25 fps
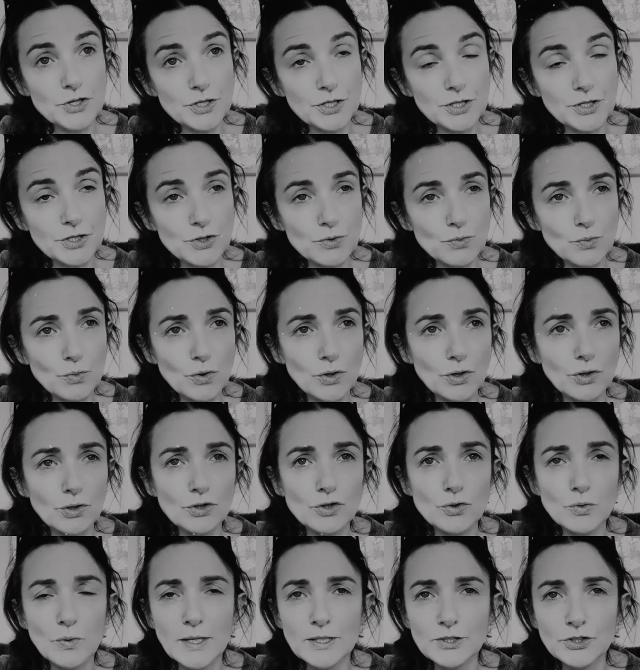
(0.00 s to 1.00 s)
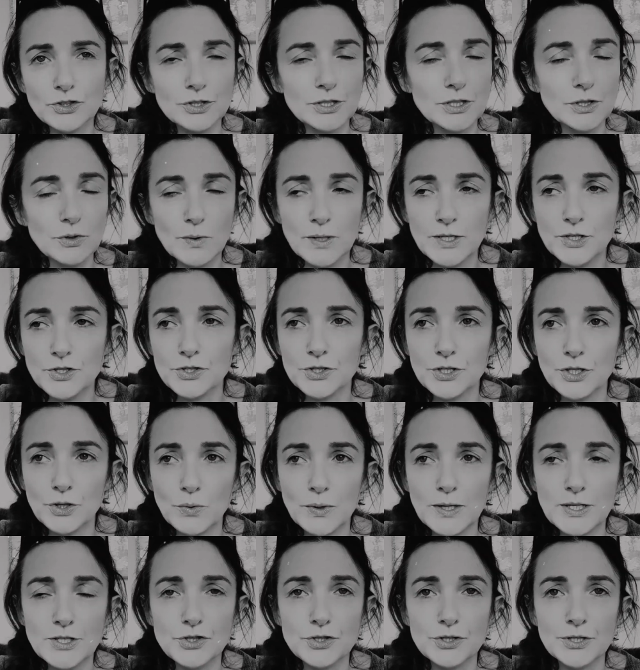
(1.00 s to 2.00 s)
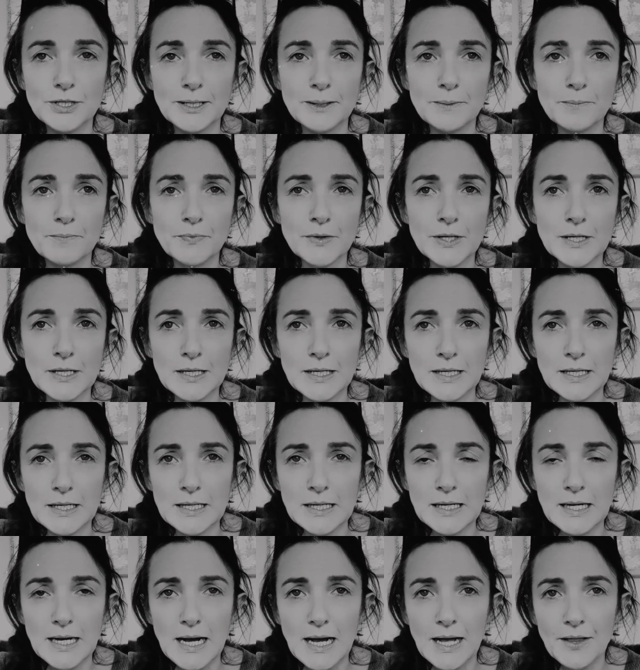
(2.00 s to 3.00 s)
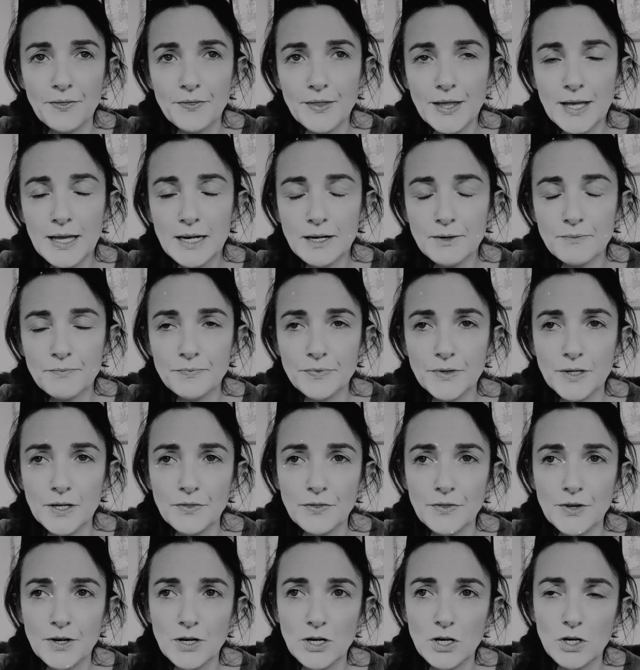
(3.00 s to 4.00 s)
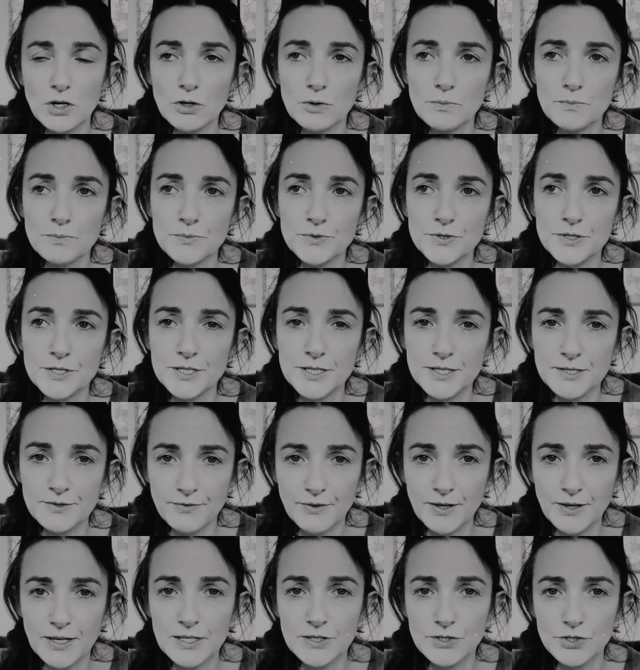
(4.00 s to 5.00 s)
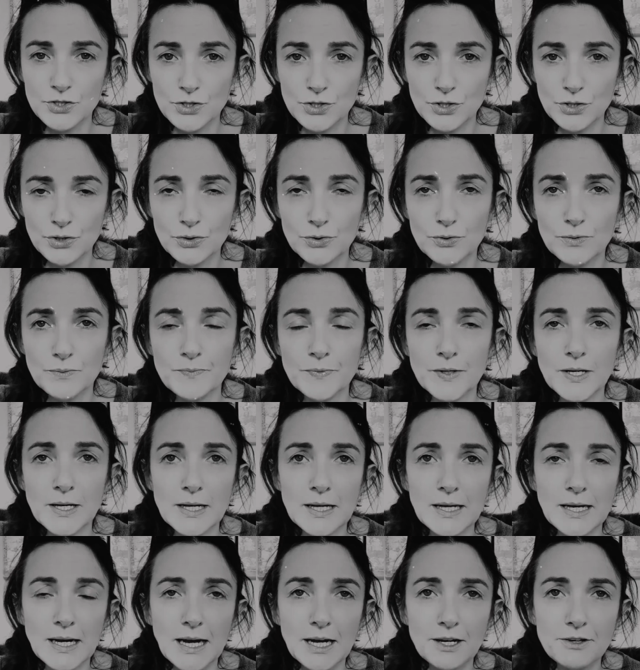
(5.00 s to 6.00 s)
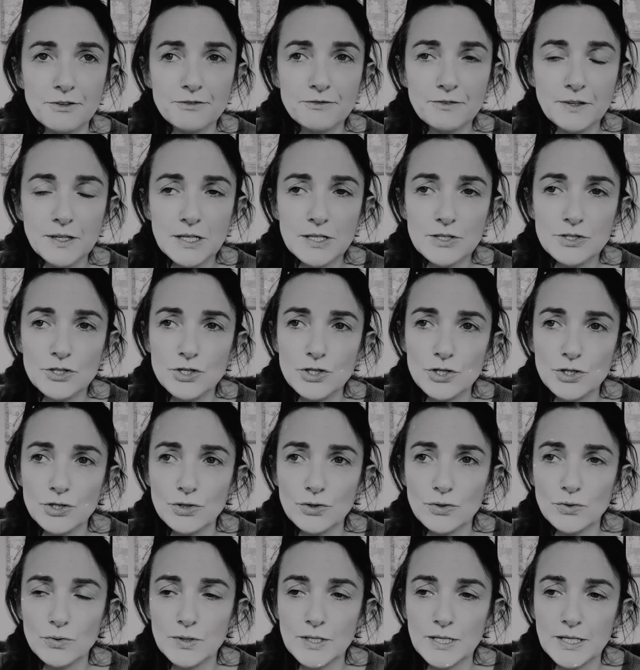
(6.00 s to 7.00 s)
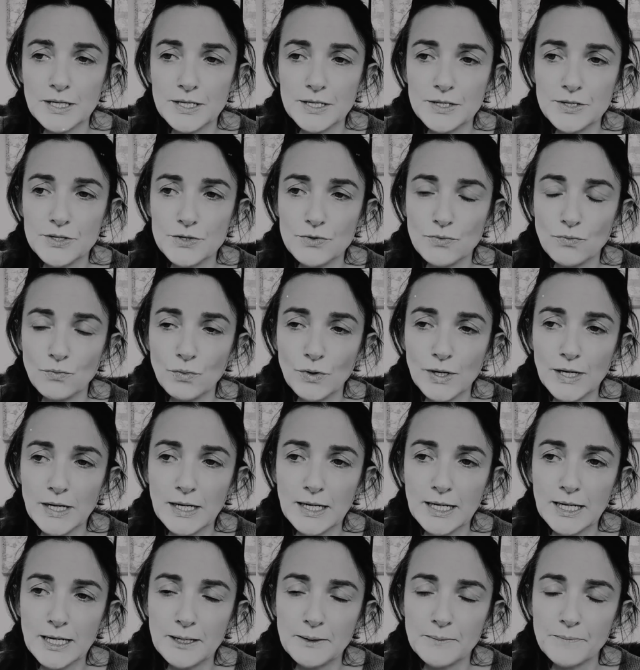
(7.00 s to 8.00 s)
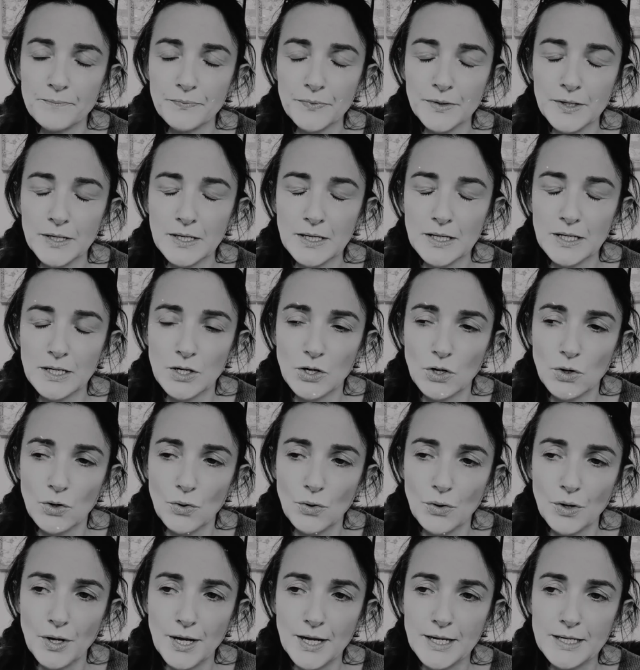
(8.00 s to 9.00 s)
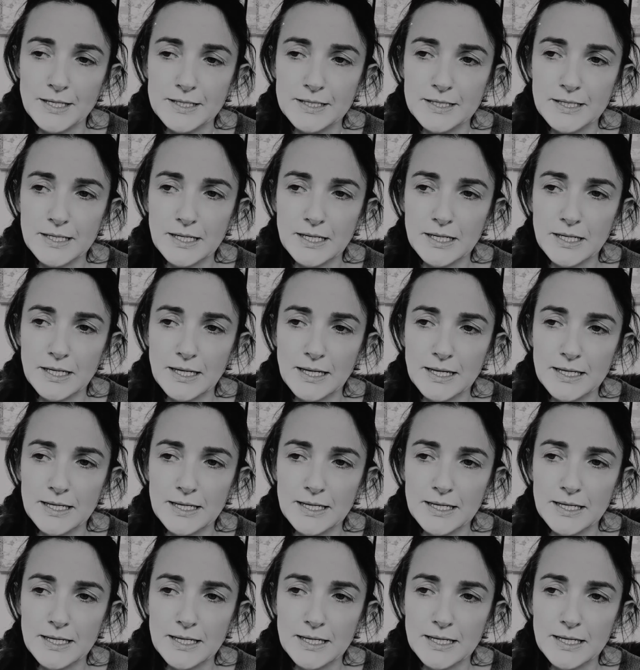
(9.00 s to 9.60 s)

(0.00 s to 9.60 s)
questioning this world, questioning, questioning, questioning. And then there comes this phase two. And phase two is really, it's